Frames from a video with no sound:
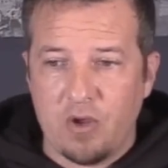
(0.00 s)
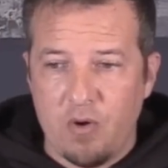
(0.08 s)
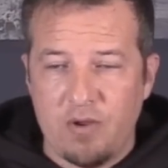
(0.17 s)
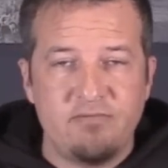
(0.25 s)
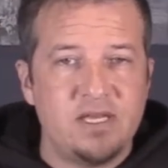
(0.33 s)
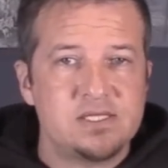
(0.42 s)

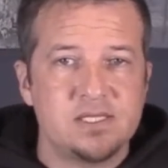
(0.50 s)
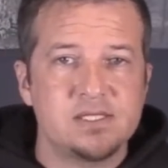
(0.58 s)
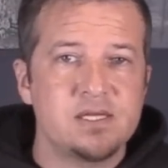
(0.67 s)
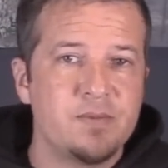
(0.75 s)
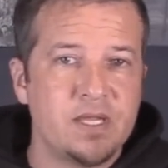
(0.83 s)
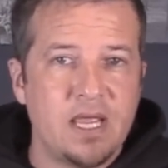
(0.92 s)
go invest in
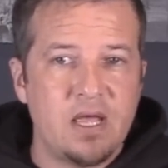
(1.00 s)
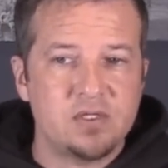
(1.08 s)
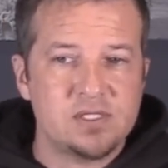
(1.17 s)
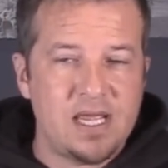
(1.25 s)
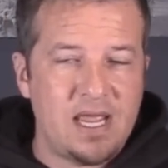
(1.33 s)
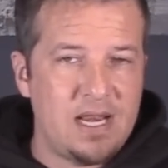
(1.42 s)
something
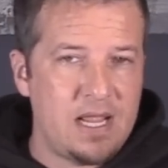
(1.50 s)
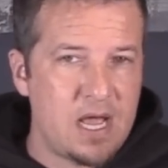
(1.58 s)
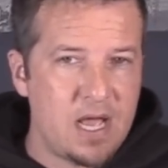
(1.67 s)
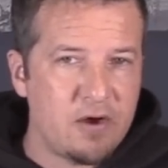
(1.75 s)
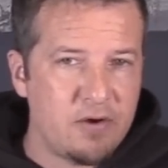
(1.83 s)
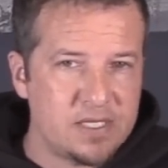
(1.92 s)
else, and the
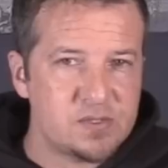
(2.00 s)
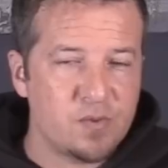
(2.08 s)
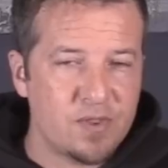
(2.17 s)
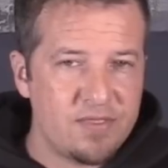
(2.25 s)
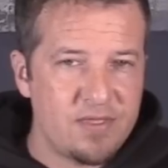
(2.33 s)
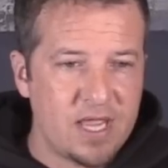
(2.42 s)
IRS
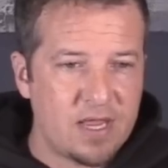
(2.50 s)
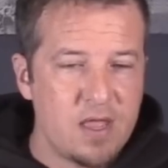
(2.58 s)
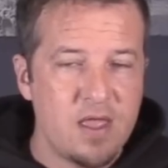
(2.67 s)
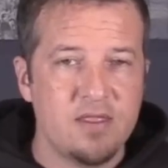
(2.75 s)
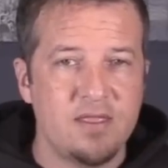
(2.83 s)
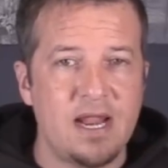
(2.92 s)
will think
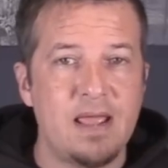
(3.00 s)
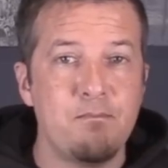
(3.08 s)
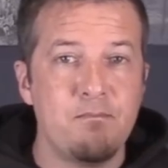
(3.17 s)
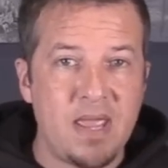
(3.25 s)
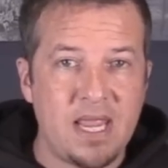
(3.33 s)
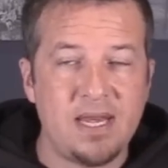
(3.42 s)
that I
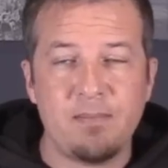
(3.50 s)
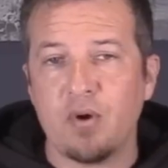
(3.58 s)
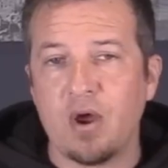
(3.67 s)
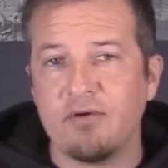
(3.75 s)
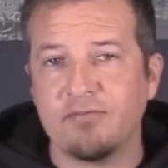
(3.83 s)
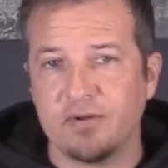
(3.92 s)
made a
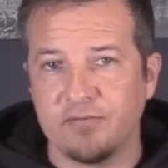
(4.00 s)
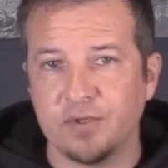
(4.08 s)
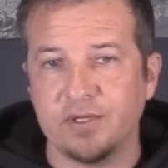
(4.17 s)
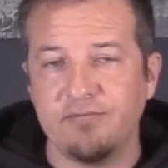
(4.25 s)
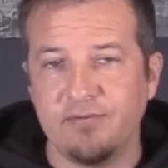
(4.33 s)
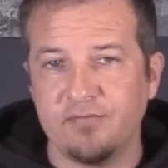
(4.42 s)
profit of
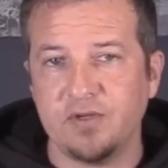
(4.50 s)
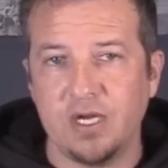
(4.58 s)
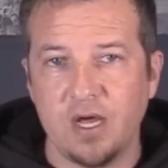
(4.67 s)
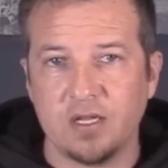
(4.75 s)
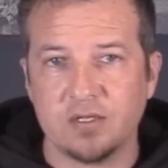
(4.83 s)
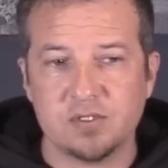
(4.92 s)
only
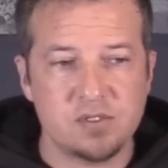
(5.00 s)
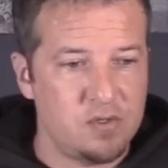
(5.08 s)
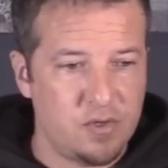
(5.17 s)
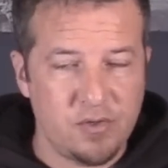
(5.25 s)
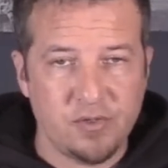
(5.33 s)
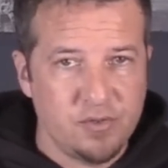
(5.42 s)
$50,
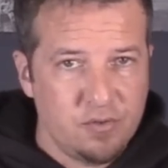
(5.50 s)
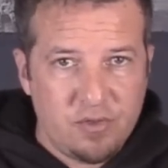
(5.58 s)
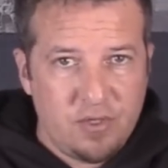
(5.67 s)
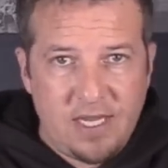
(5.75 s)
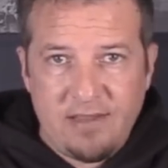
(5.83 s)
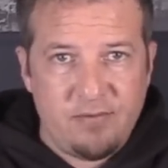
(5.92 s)
although you
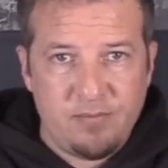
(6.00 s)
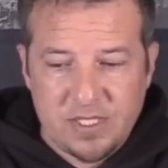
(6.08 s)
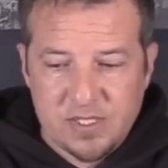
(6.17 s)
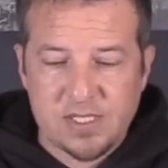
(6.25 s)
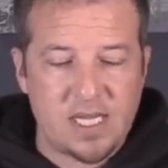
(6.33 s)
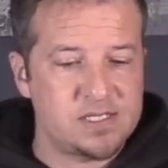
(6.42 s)
could have a
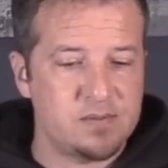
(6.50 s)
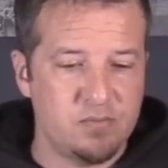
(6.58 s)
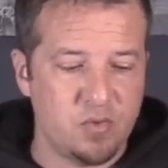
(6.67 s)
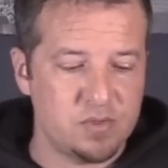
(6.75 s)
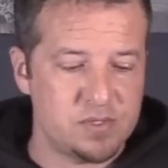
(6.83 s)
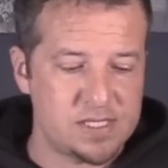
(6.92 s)
much size,
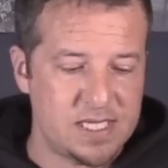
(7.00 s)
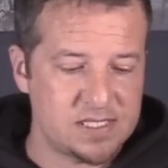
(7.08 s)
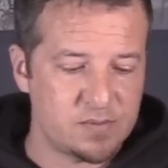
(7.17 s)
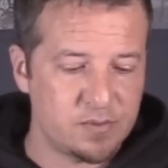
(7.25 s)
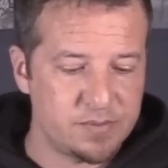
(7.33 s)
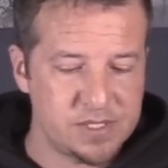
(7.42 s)
more
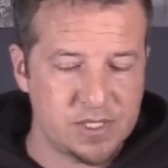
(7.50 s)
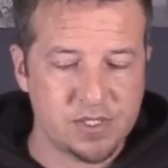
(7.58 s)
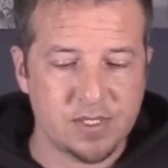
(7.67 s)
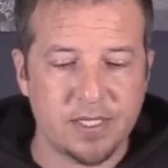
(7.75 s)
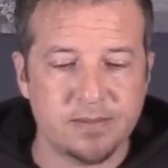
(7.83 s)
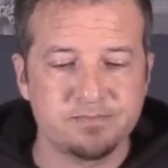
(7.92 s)
sizable
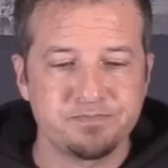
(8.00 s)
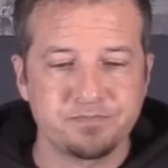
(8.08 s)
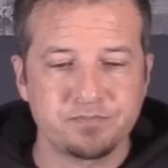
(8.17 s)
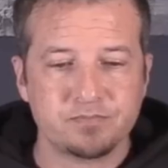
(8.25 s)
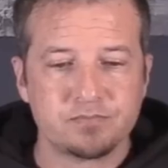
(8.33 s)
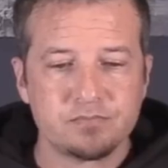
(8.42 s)
position there.
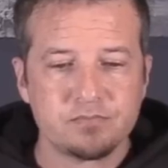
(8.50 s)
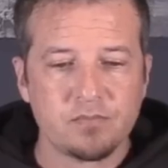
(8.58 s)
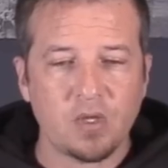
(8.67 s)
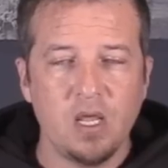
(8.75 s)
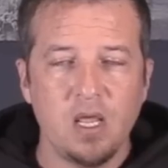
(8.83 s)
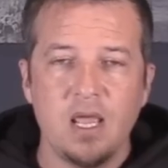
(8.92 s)

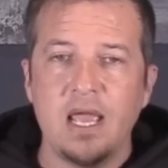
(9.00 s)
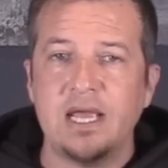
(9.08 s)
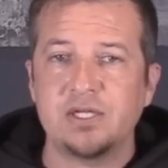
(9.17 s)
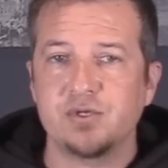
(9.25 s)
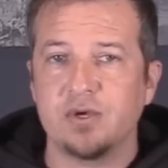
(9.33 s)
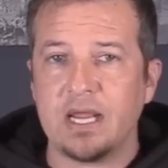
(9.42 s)

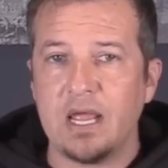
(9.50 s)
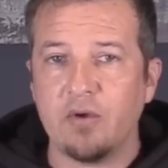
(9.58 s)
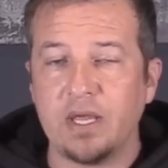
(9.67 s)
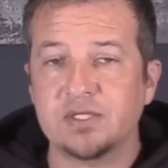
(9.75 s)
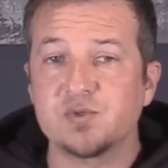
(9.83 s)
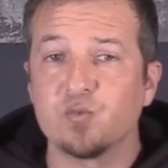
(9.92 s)
As your
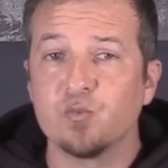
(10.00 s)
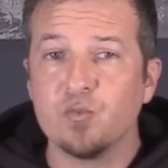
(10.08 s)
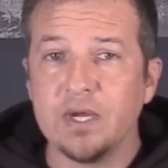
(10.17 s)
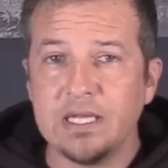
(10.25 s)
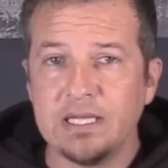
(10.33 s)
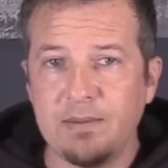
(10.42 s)
account gets
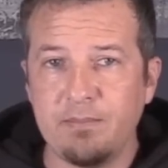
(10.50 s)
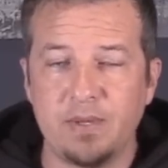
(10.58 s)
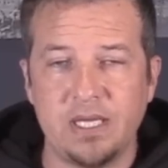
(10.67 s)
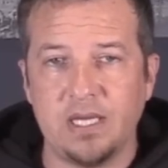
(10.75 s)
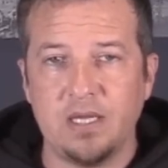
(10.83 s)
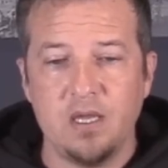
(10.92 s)
really
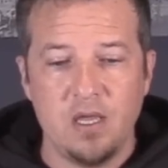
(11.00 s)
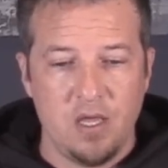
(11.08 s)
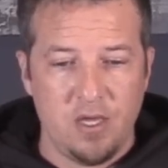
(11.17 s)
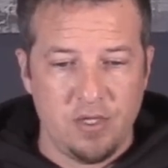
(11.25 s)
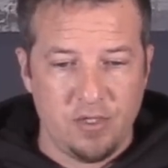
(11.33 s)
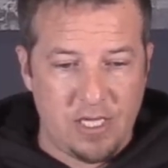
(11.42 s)
big
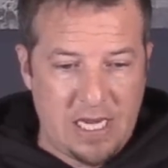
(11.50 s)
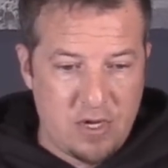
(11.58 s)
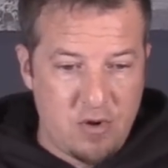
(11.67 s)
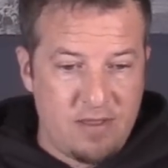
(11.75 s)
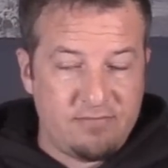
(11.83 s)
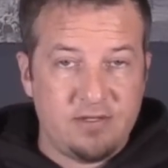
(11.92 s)

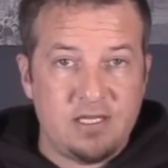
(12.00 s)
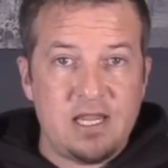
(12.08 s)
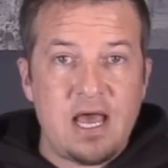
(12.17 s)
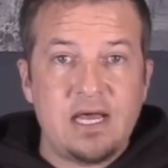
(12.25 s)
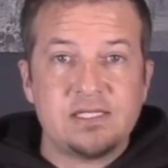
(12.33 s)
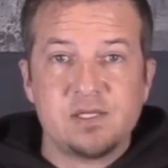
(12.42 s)
and you have
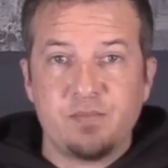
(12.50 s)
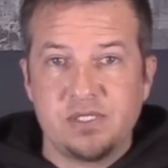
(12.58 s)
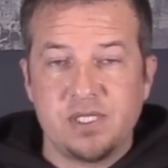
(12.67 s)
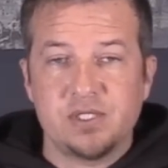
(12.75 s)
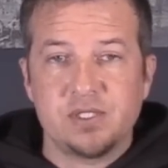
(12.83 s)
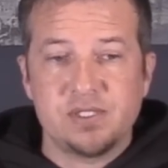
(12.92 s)
lots of
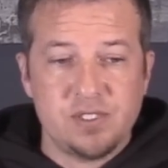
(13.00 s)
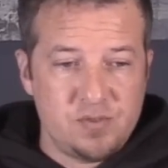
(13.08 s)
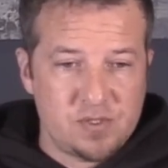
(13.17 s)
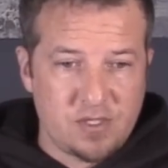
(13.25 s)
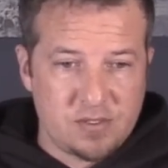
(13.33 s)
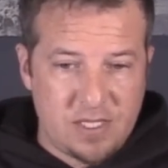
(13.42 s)
positions and
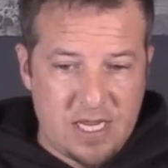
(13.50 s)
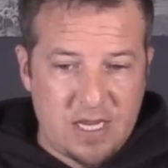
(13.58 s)
you start